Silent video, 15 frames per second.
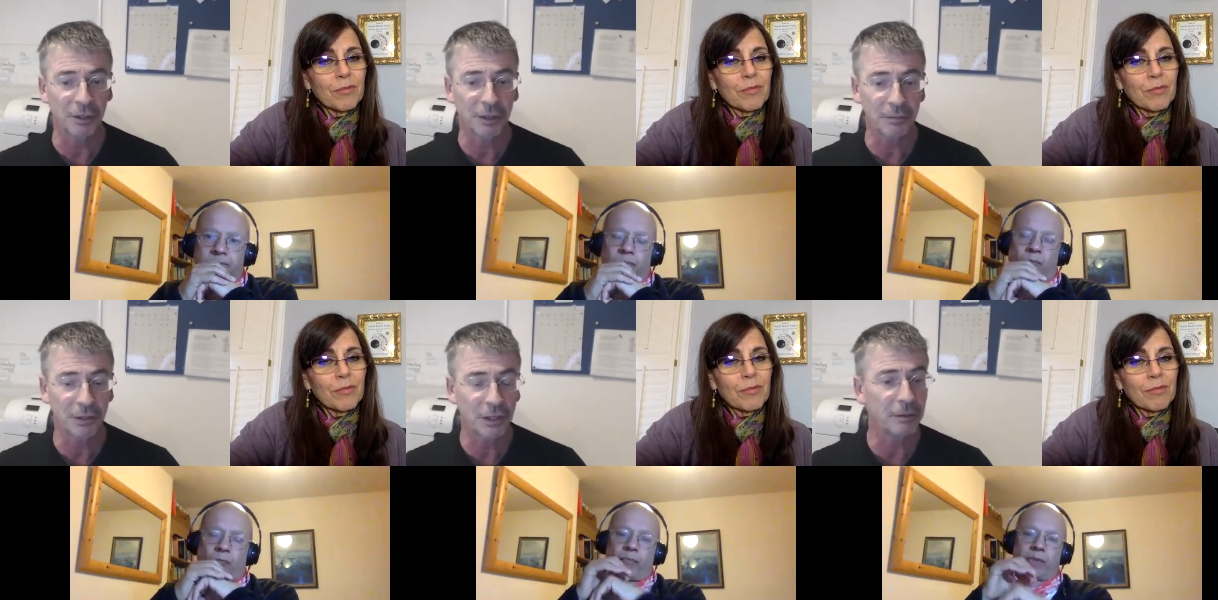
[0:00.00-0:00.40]

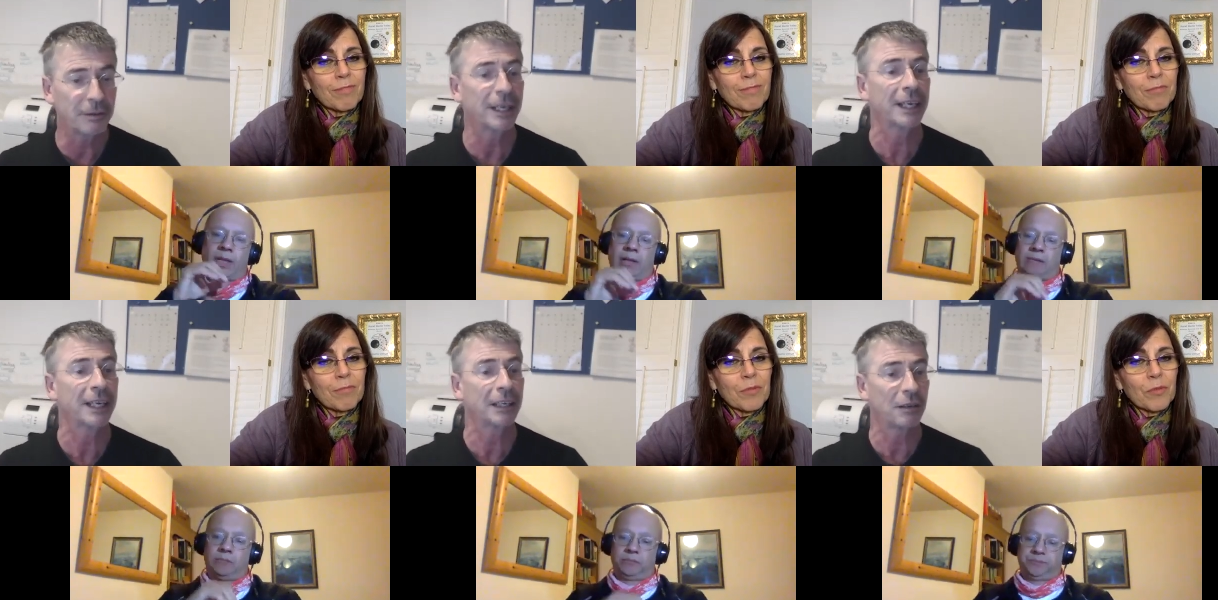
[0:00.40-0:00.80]
Speaker 1: I'm
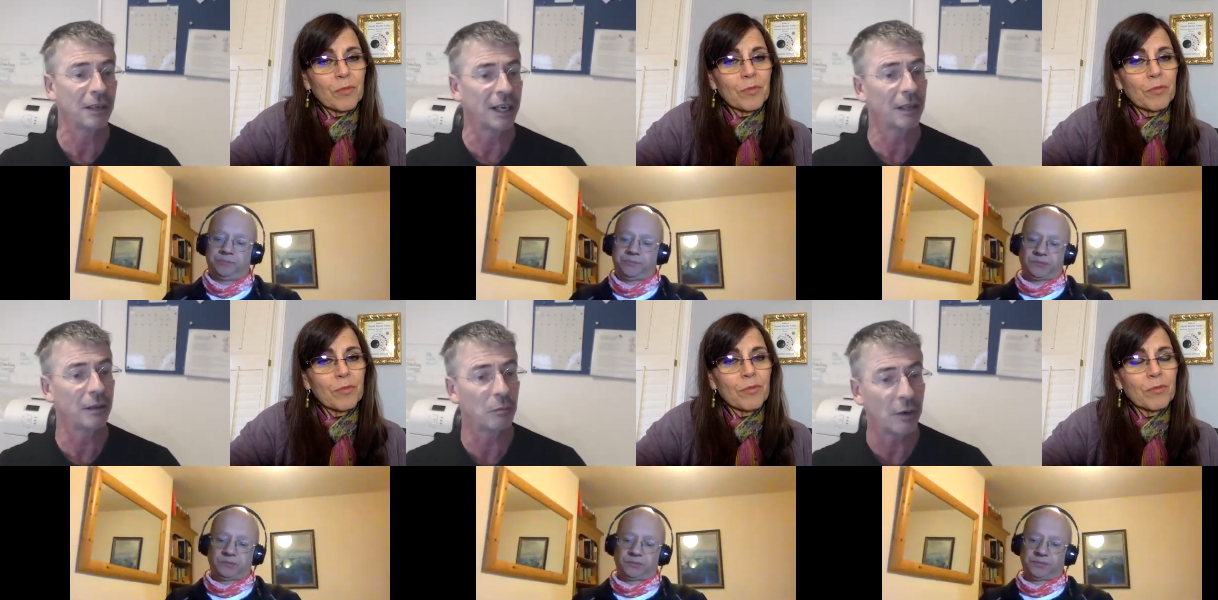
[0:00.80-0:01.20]
doing and the,
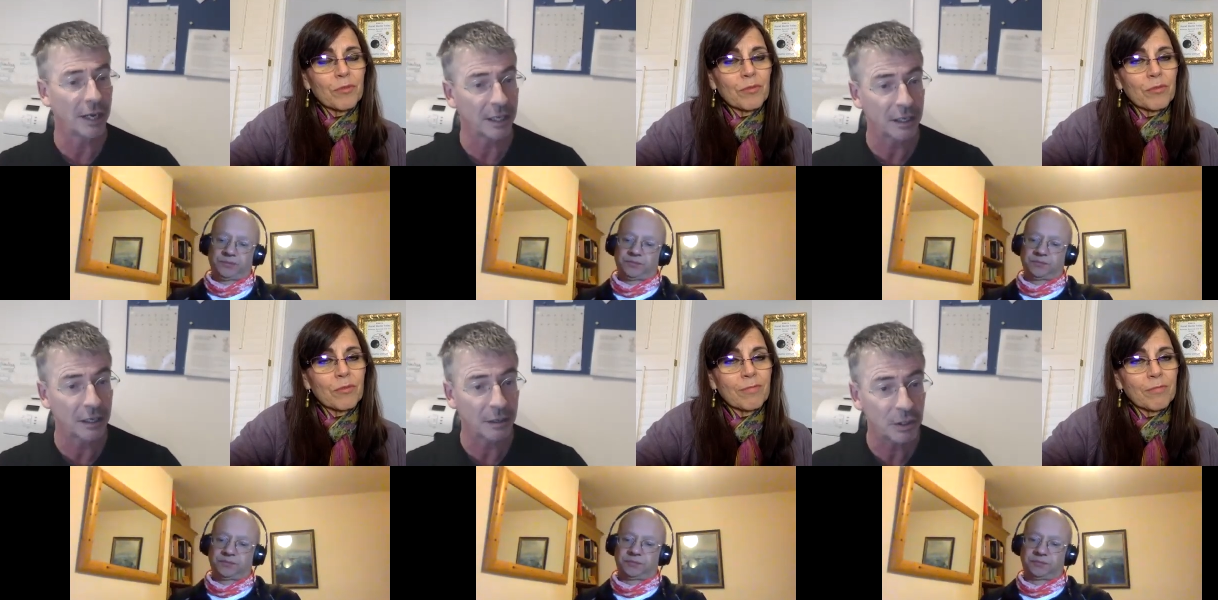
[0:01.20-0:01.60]
and the way
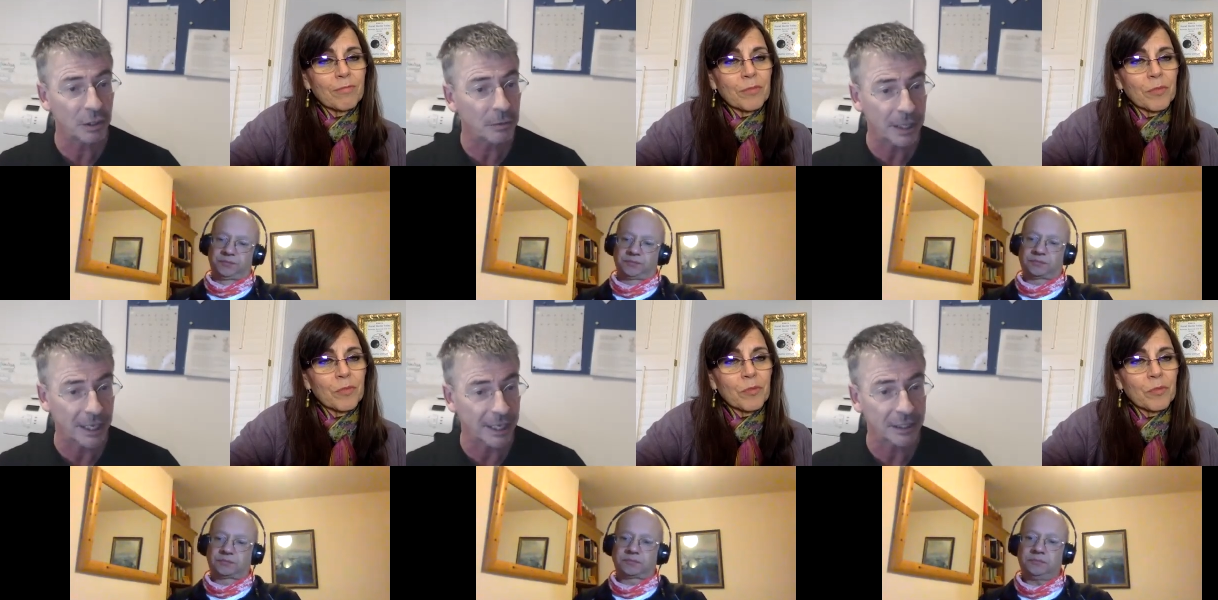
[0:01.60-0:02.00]
that I'm
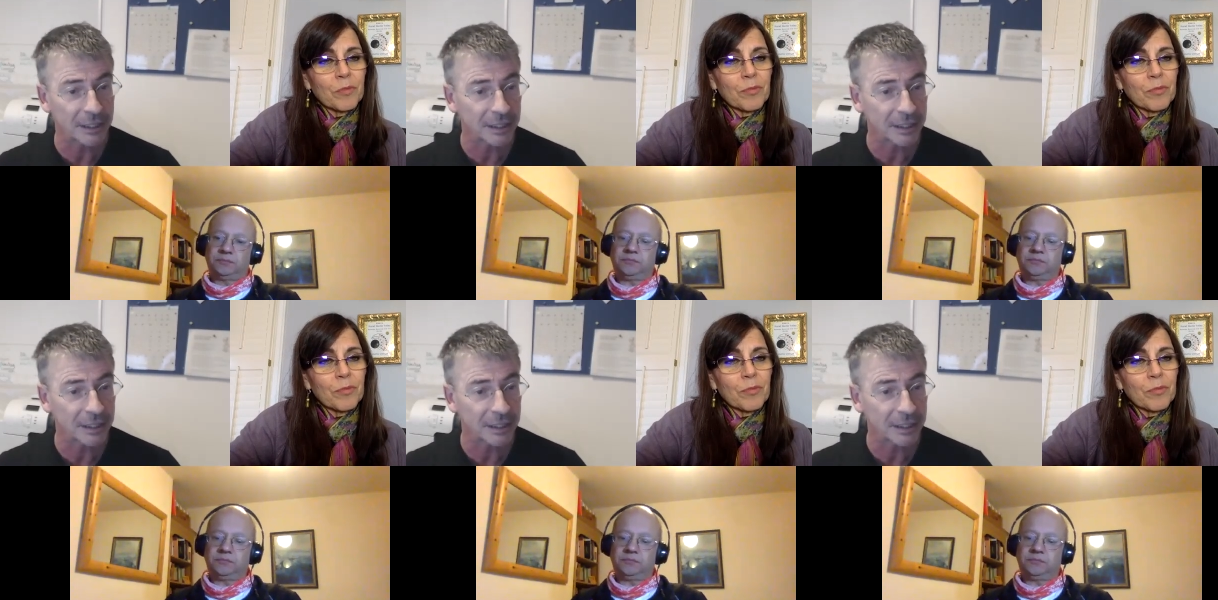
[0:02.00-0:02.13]
doing it.